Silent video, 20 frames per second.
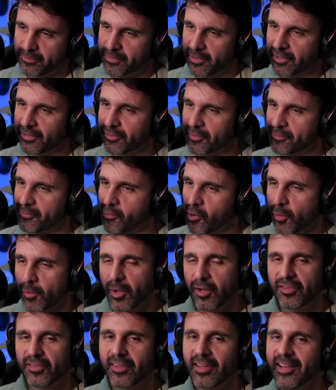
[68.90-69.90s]
First and
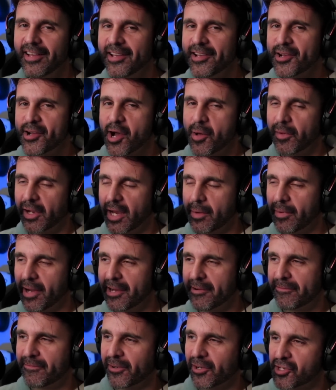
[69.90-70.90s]
foremost, I'm like, am I
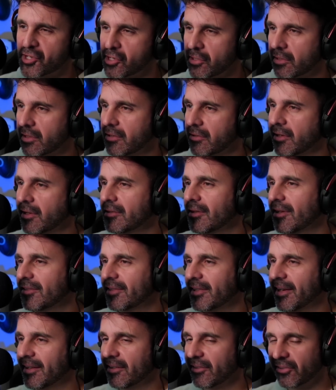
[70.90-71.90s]
in first year theory class
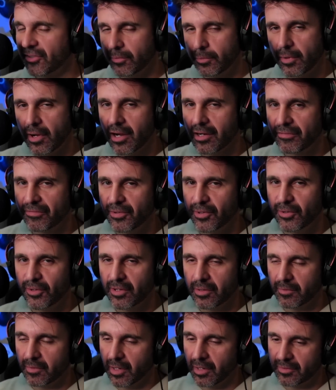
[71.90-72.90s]
again? This is a Bach
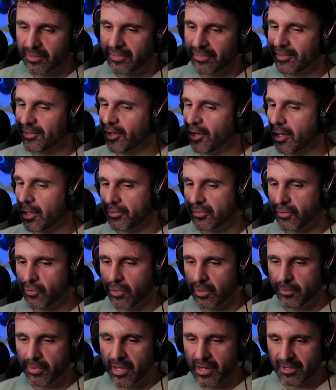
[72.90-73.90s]
fugue. I'm, I'm just, the
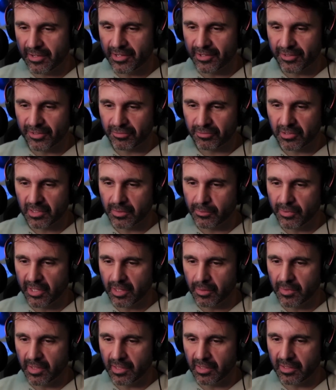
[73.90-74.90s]
harpsichord pattern here is really
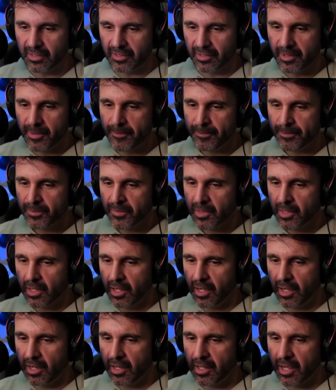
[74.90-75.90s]
bringing me in here.
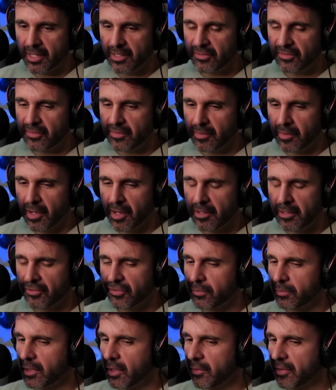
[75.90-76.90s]
Uh, I just I heard
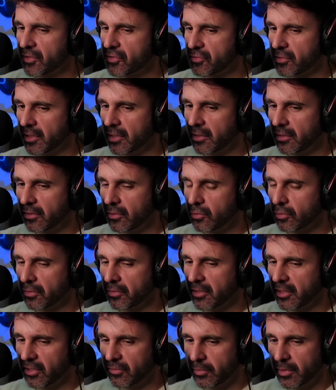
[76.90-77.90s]
some low end string cool
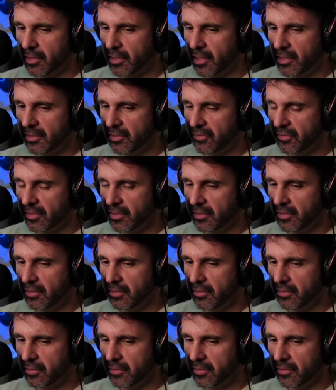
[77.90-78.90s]
things, but I just need to
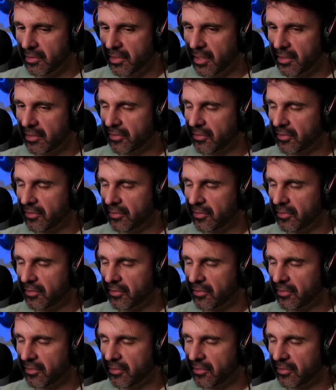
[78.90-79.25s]
get